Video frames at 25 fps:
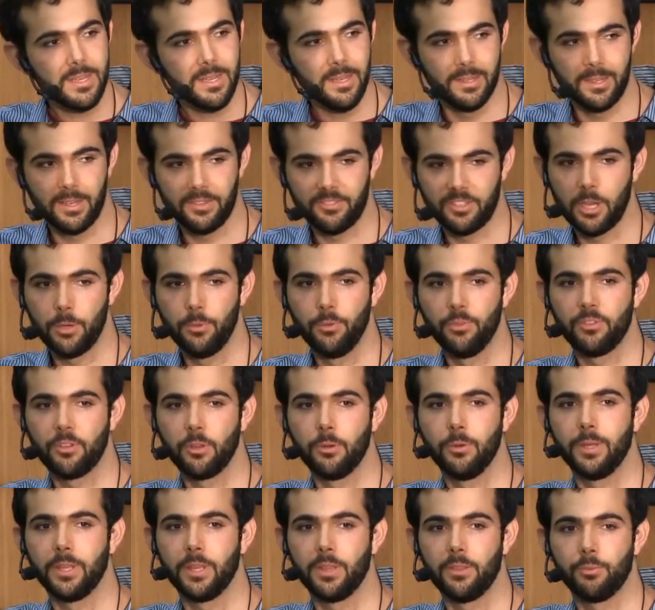And as I was
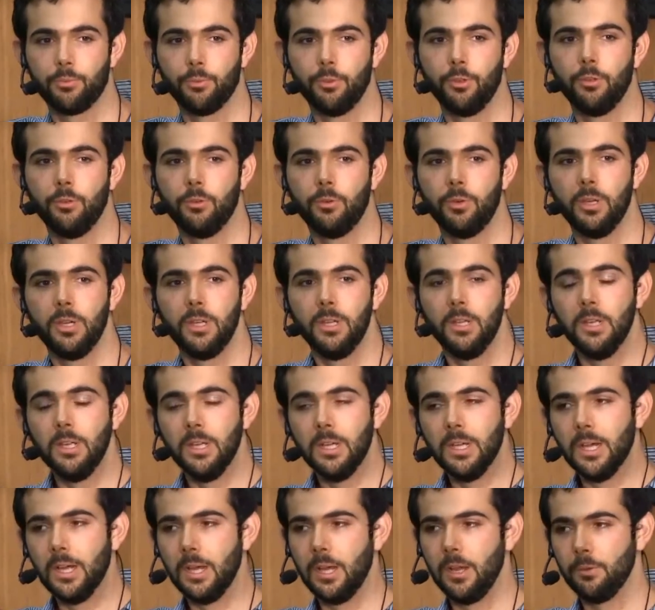going through
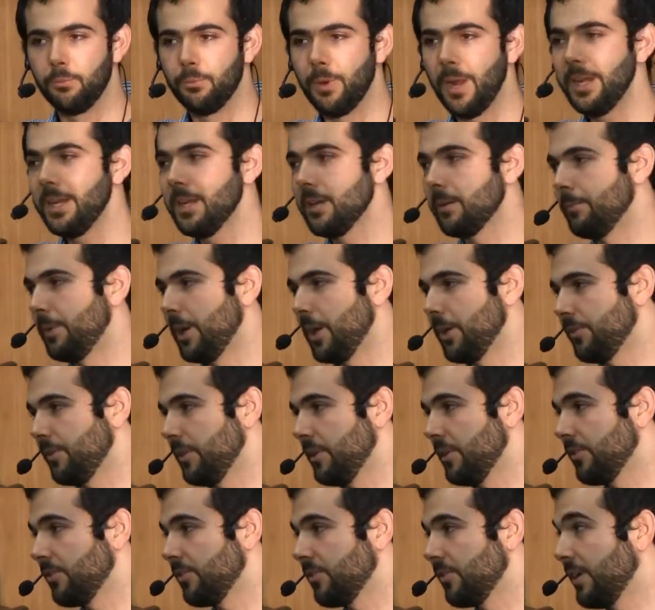writing about
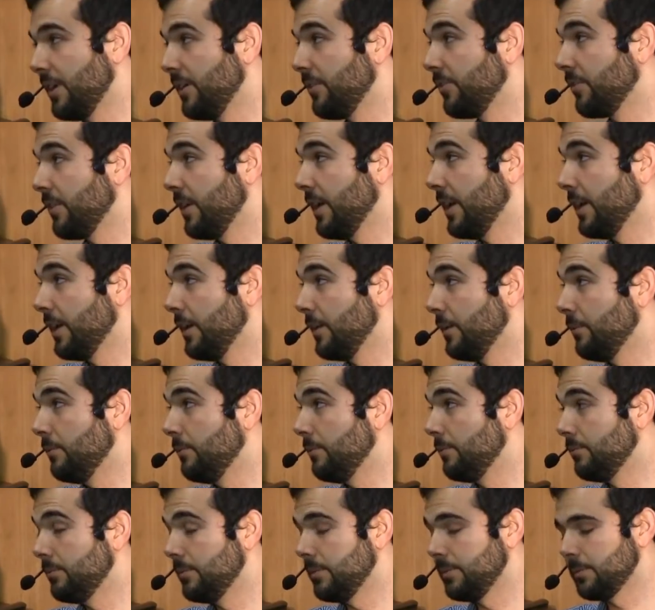this, I said,
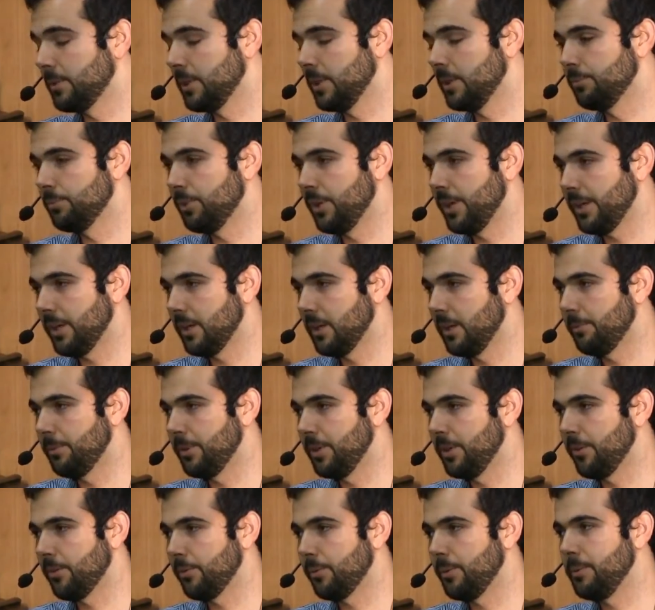I'm going to break it up
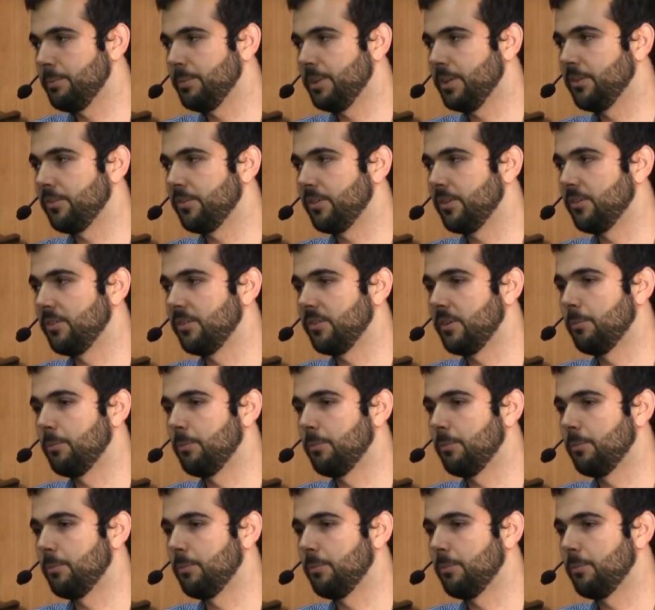into three pieces.